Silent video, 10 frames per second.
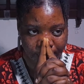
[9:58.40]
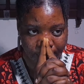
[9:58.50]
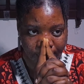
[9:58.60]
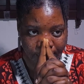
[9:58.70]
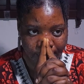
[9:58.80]

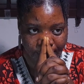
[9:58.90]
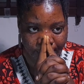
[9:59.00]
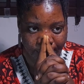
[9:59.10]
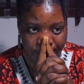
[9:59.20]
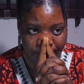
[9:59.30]

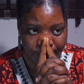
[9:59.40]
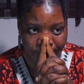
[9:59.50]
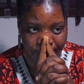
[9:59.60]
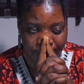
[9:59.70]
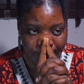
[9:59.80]

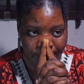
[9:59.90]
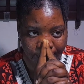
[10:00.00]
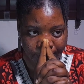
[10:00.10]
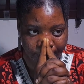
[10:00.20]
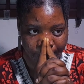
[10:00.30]

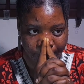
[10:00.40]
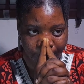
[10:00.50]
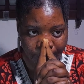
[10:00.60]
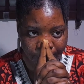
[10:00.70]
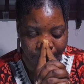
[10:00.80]

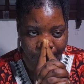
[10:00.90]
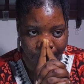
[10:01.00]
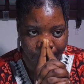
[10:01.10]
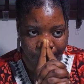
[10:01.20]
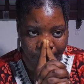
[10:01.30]

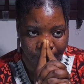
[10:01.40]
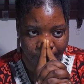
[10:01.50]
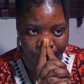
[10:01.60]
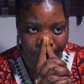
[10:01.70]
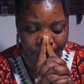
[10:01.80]

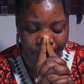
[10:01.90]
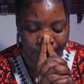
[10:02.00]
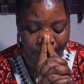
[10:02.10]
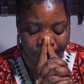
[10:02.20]
No one is speaking in this clip.